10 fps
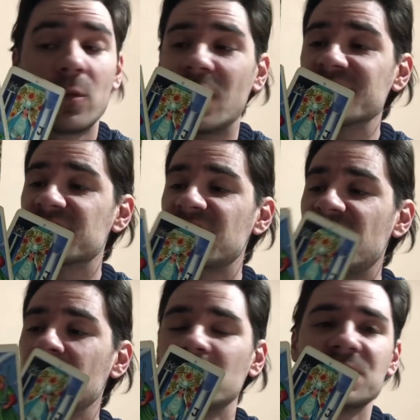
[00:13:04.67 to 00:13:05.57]
one
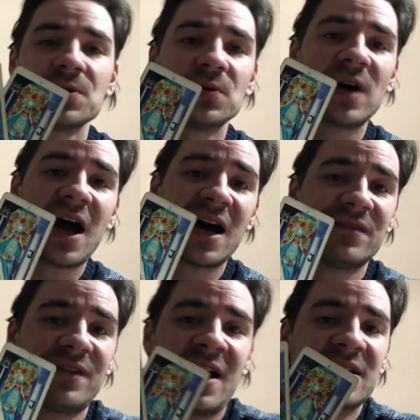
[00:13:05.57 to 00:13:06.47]
side, we do
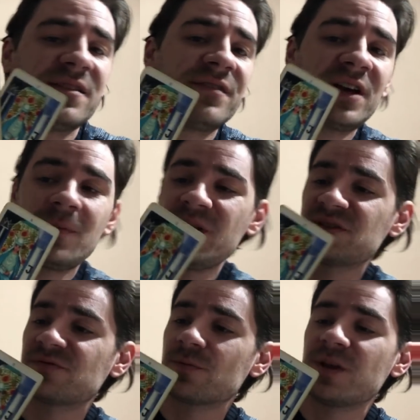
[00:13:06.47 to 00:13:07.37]
have active
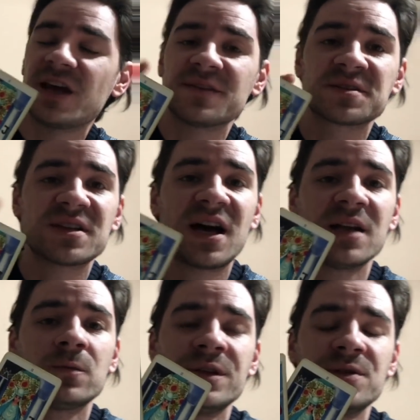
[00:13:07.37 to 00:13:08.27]
enemies. From the other
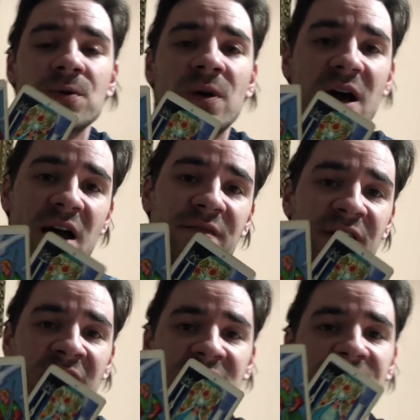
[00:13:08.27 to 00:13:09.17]
side, we do have
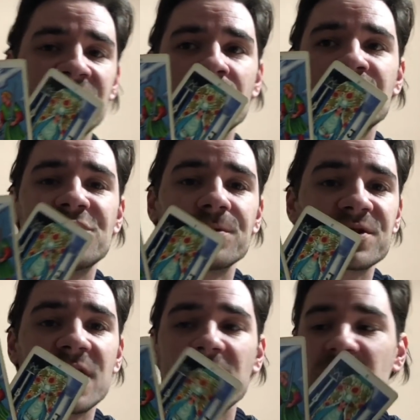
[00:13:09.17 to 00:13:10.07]
active
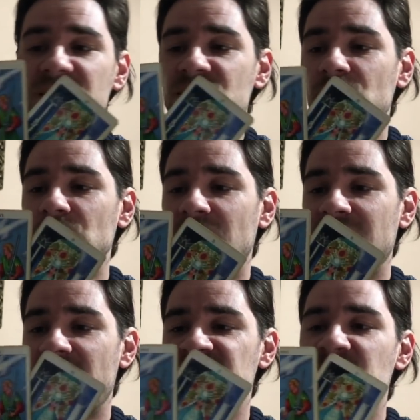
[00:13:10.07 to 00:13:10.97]
neutrals. So
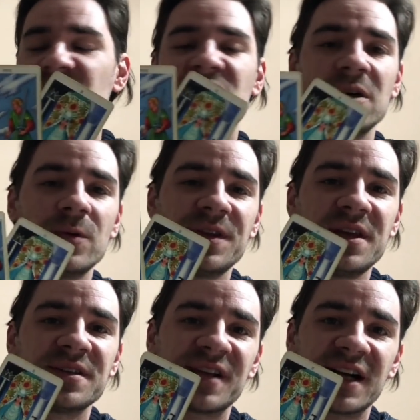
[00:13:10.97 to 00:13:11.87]
uh, especially with
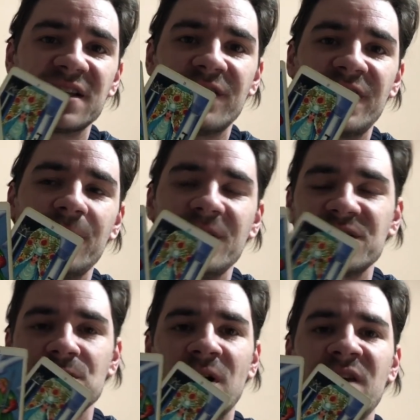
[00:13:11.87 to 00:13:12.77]
these active
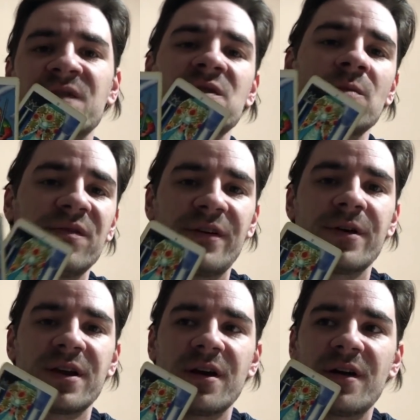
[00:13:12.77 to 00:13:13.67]
enemies, you have to be very
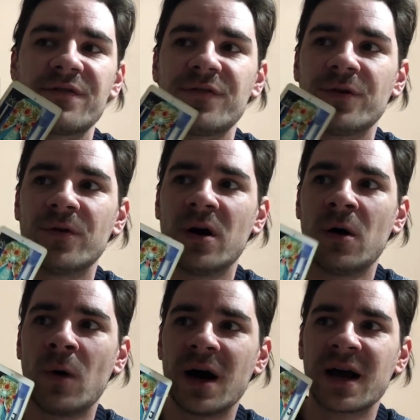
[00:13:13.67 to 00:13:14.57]
careful uh,
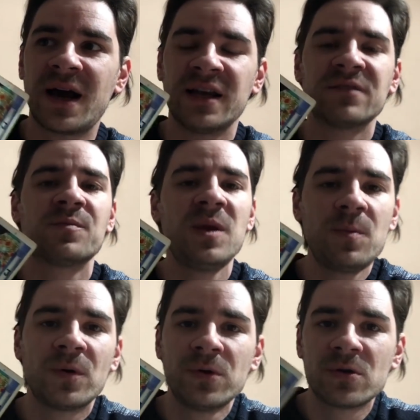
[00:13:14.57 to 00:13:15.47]
what kind of
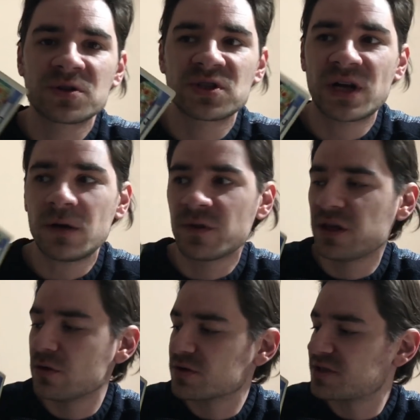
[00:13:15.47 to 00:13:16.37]
people you're
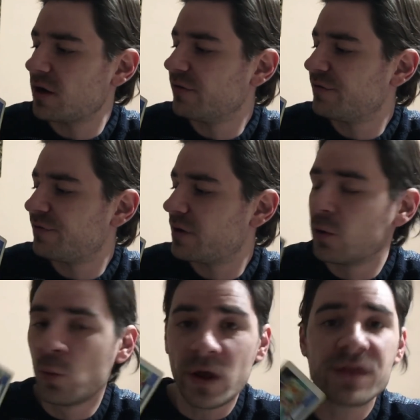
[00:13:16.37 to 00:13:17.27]
surrounding yourself
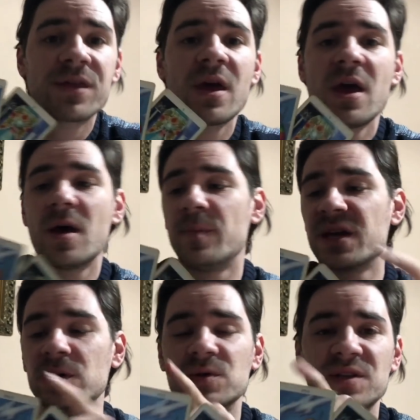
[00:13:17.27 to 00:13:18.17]
with
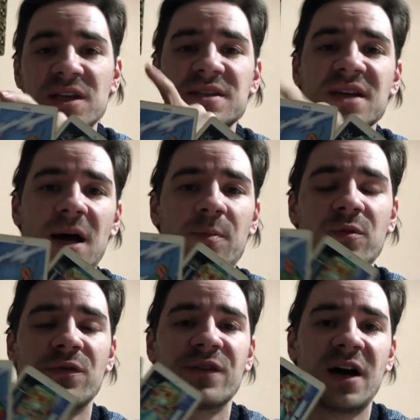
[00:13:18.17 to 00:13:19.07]
because these
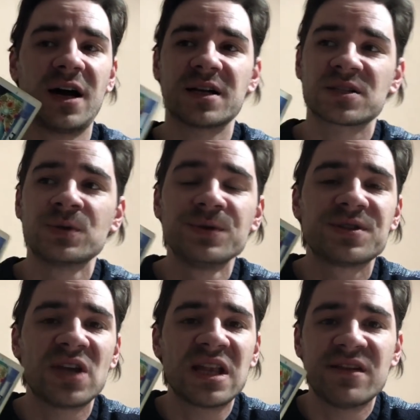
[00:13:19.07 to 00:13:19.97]
couple of cards could
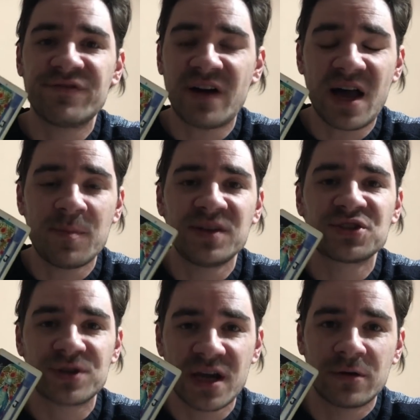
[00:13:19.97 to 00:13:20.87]
signify
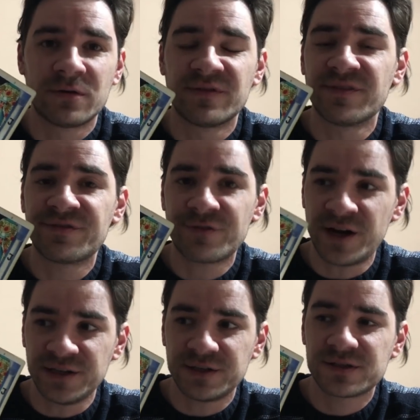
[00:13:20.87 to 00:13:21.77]
betrayal of a
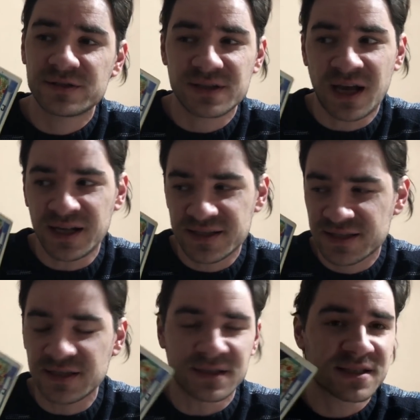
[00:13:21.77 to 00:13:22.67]
friend.
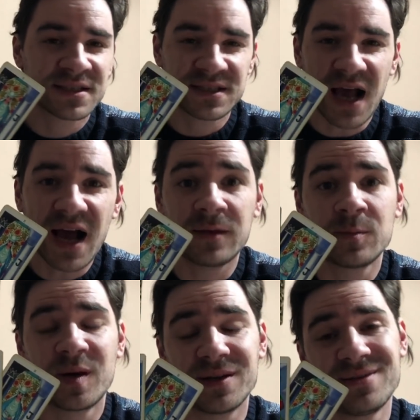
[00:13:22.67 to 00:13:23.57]
It's, it's sad,
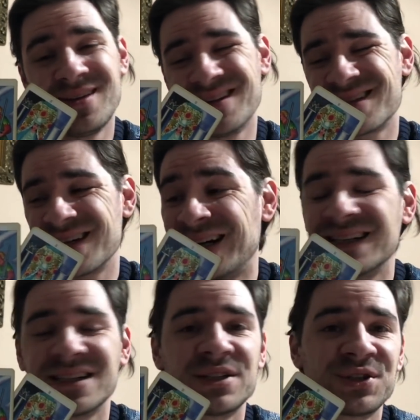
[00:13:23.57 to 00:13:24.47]
but it's
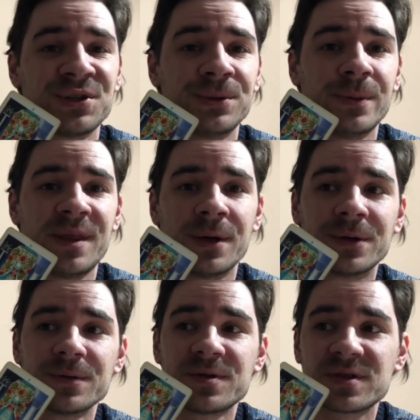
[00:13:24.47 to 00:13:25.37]
kind of true with
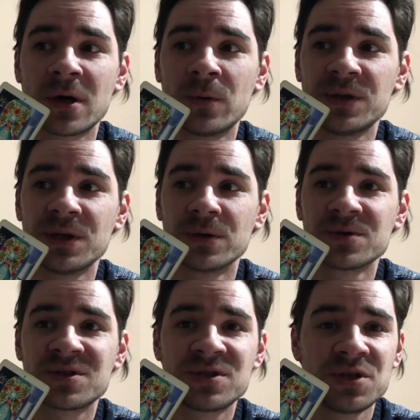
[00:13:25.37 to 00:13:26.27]
those, uh, with
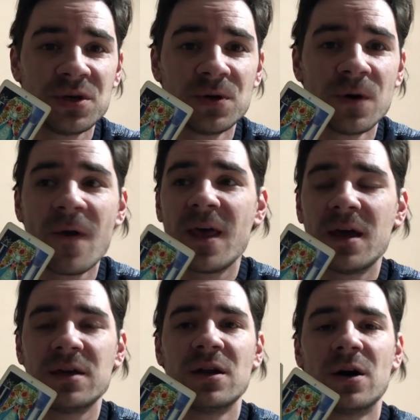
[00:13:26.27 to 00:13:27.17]
those two.
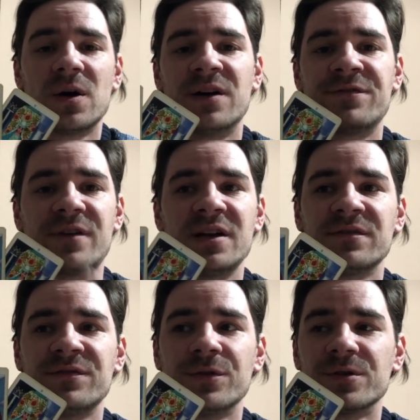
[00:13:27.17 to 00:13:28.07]
You know, a friend
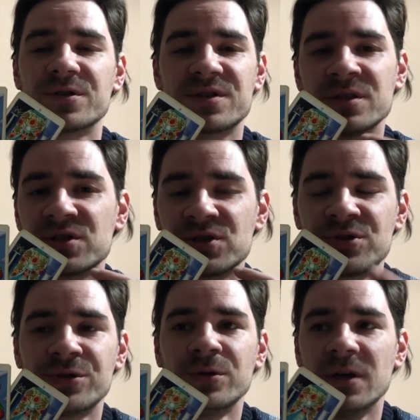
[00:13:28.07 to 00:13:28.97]
of yours, it's
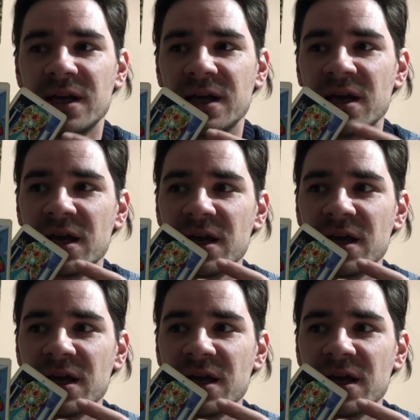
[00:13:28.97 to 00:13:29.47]
truly